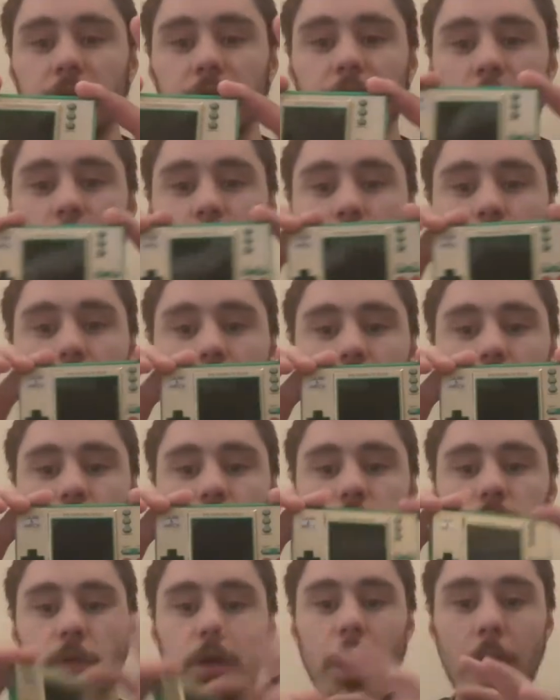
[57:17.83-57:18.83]
I believe, if I'm not
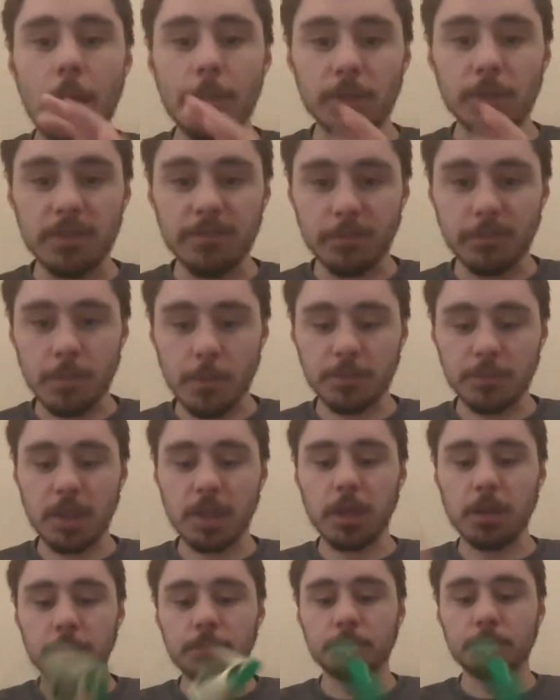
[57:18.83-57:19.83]
mistaken,
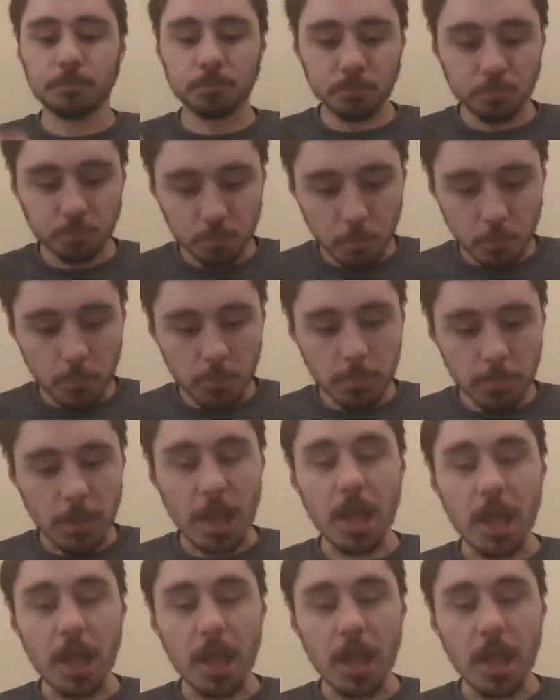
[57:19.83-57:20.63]
was